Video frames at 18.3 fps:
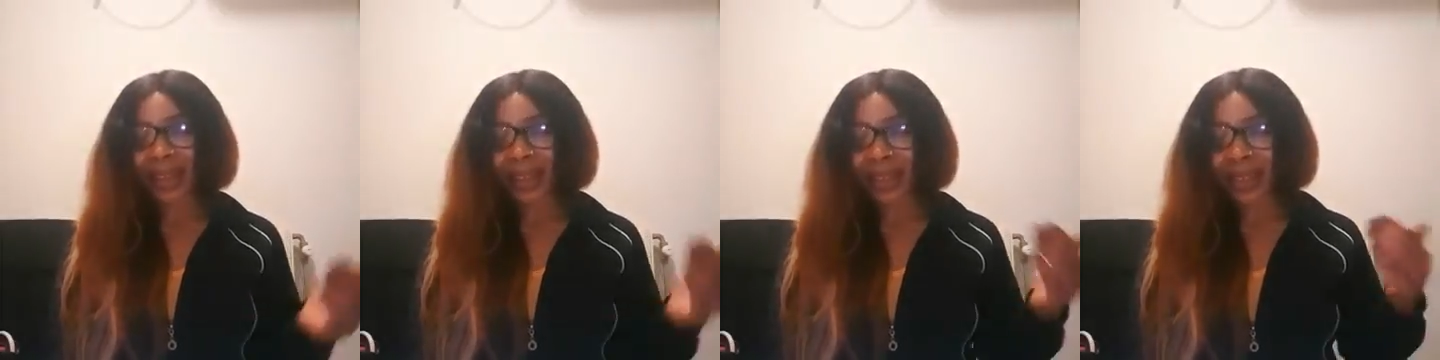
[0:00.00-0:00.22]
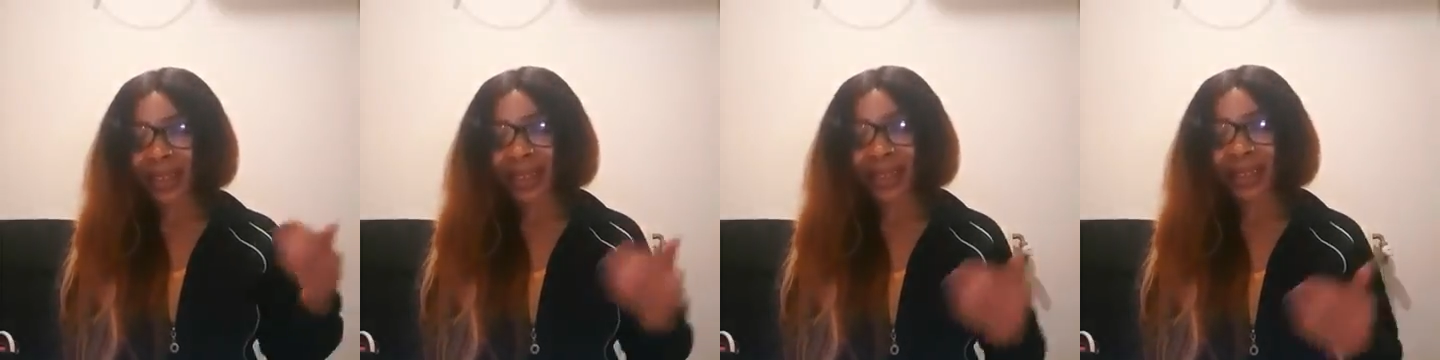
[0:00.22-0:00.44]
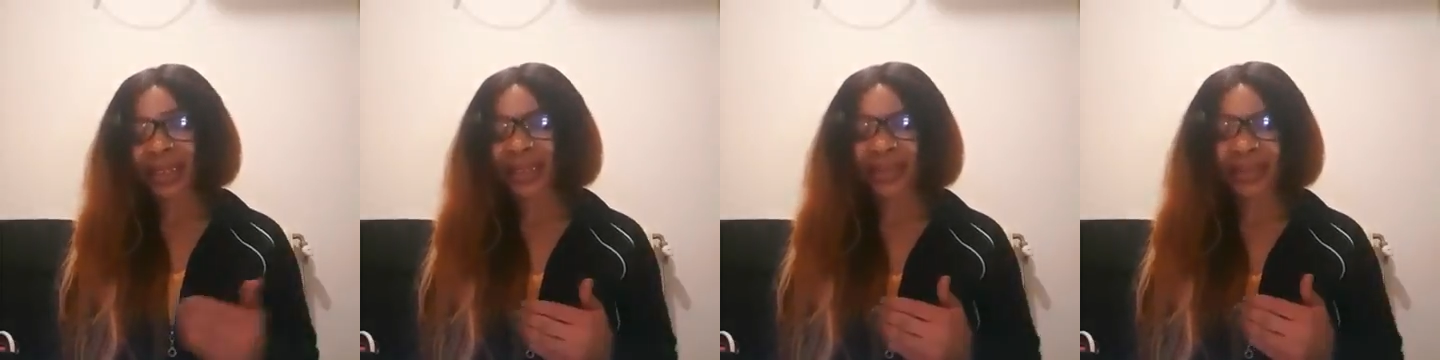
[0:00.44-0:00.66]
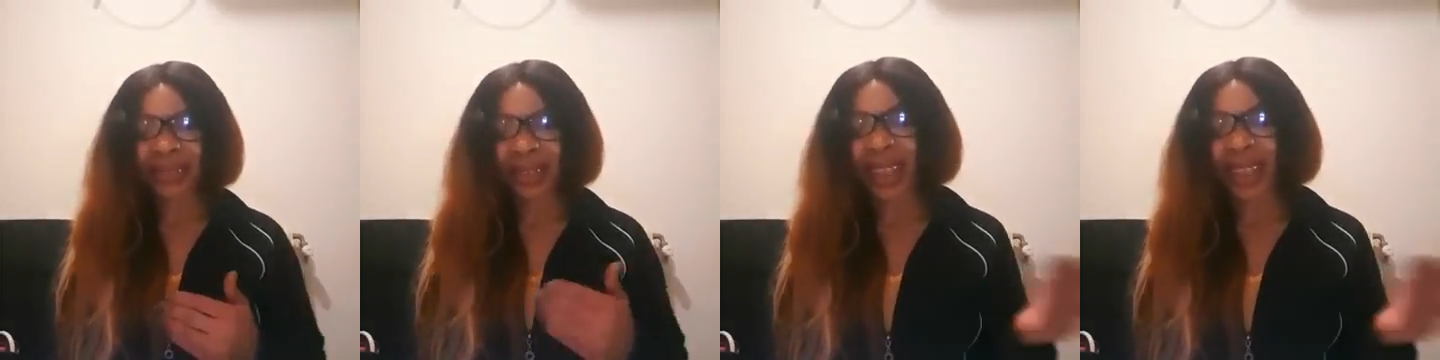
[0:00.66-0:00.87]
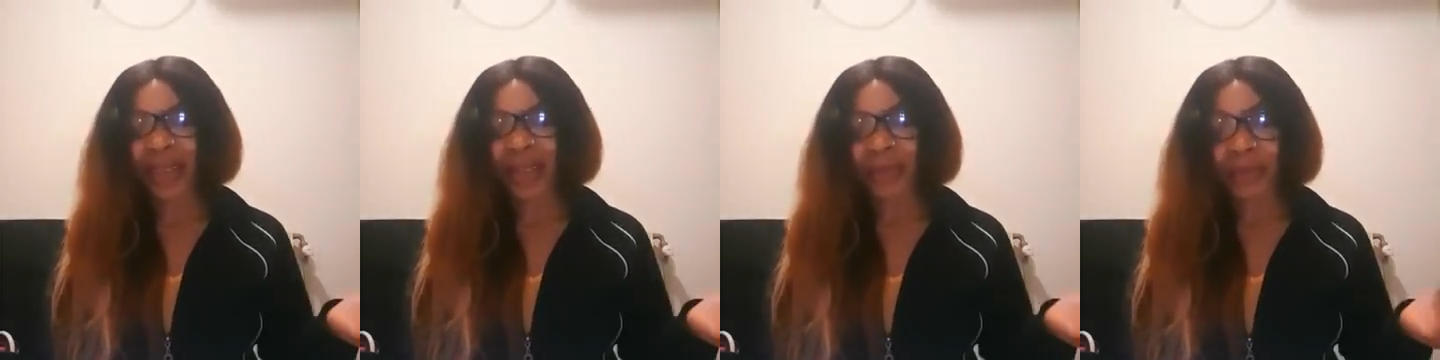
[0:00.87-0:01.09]
Is this
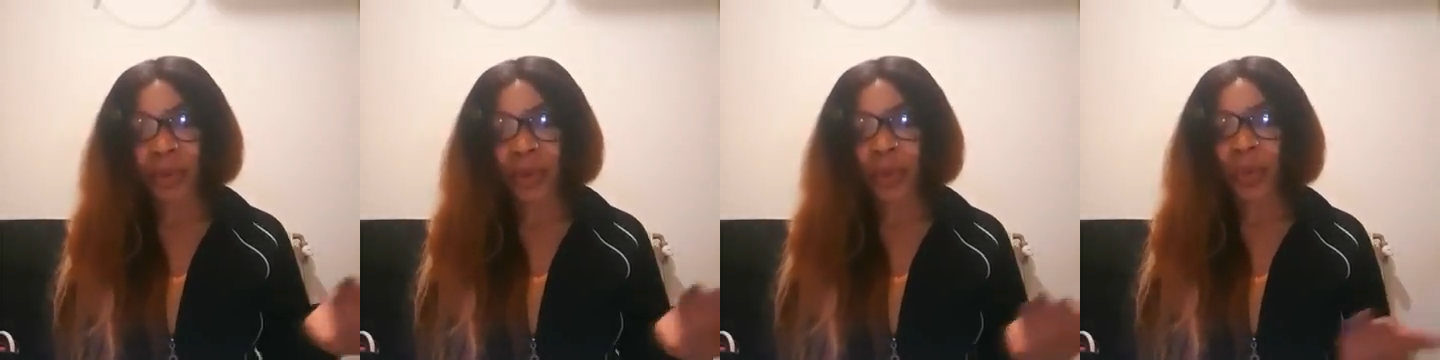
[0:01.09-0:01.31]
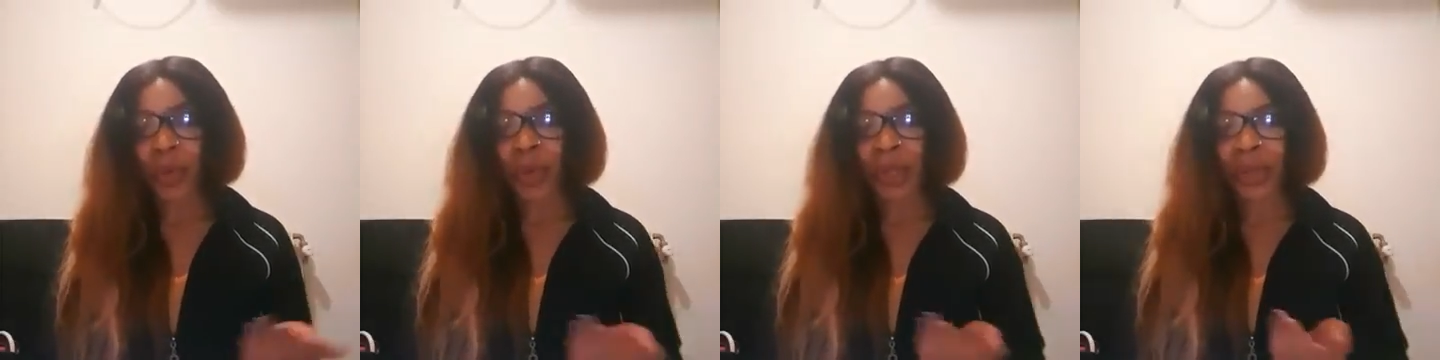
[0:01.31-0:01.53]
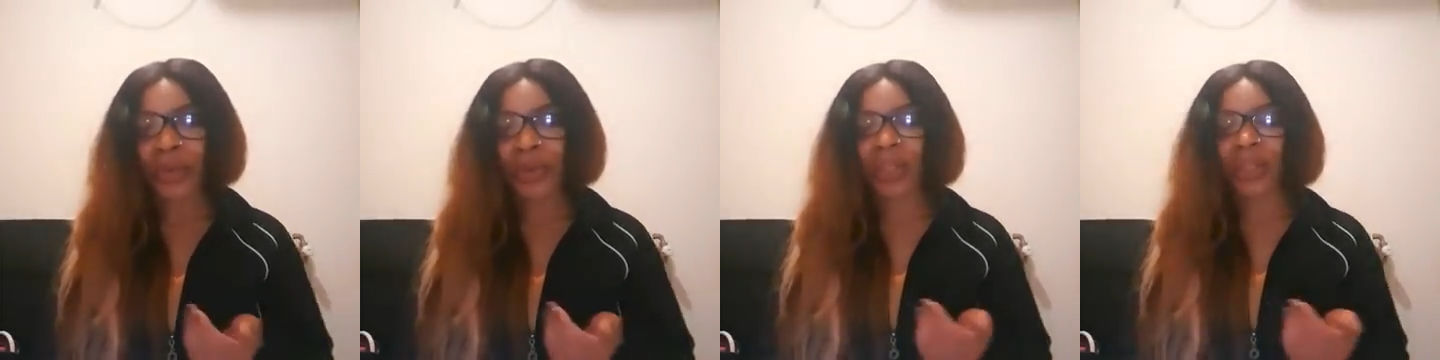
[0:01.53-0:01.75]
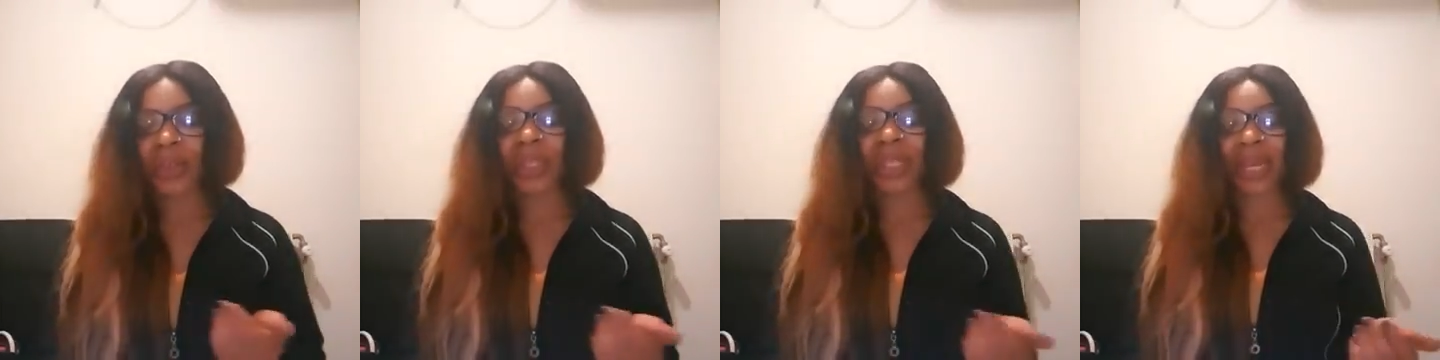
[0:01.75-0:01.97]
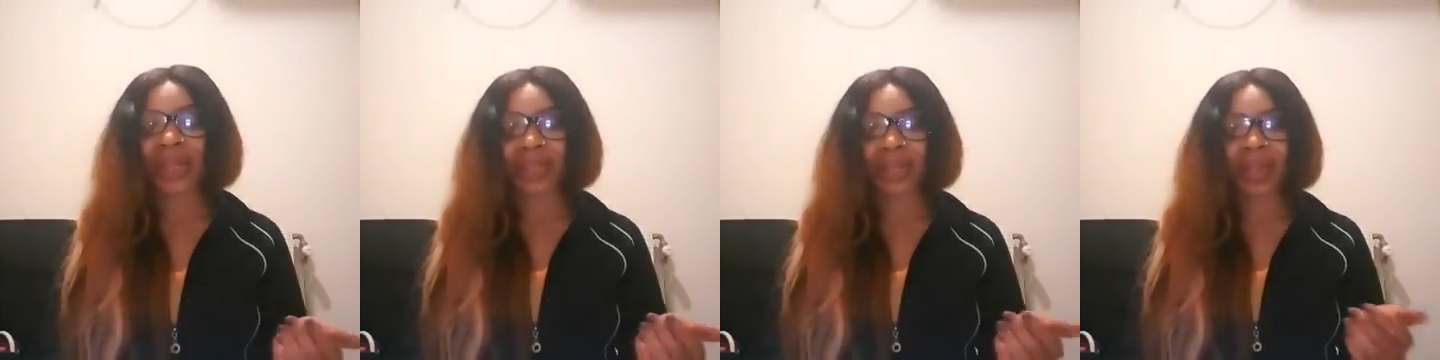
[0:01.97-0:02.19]
the level we want to
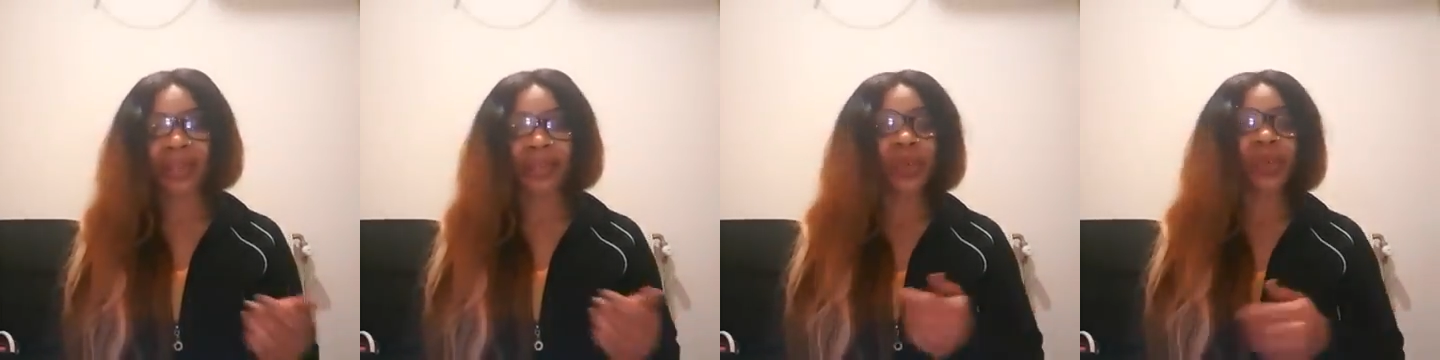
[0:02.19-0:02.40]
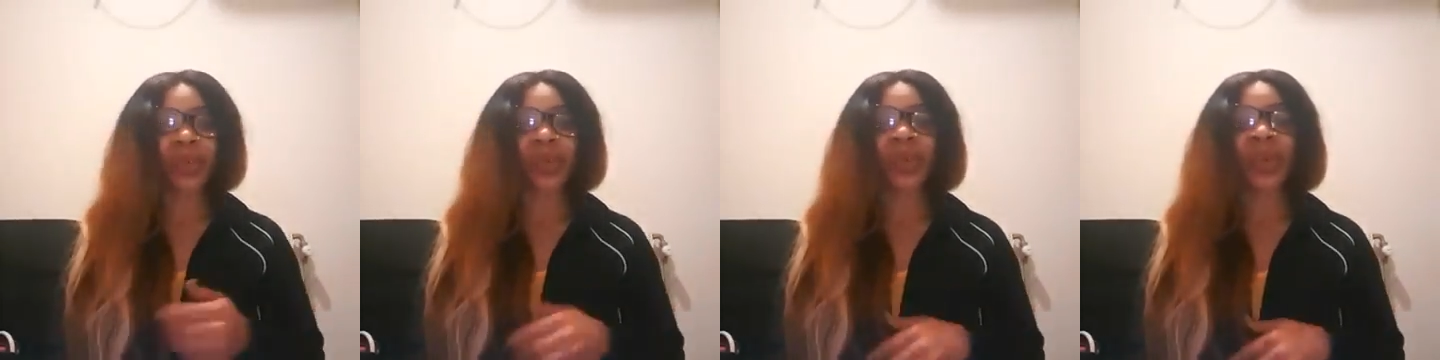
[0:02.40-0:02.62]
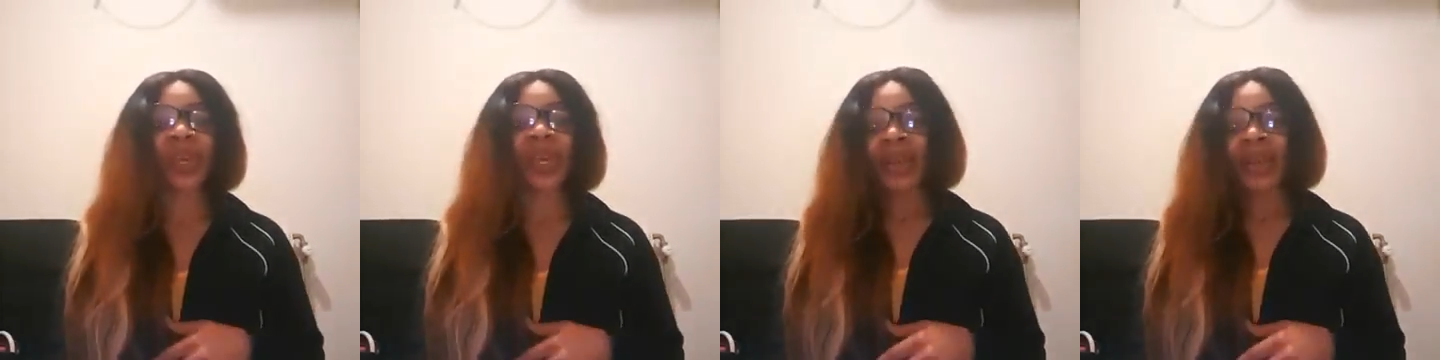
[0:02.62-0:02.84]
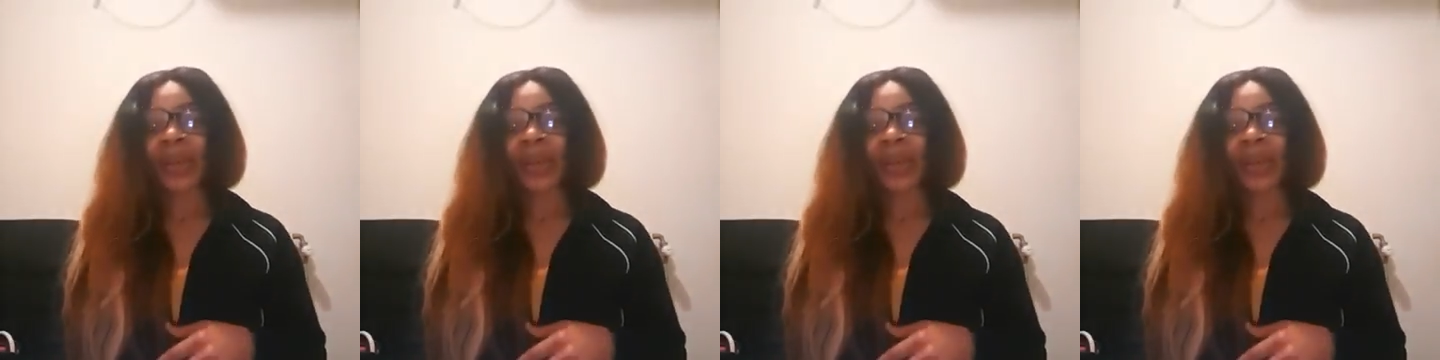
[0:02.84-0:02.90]
reduce ourselves to?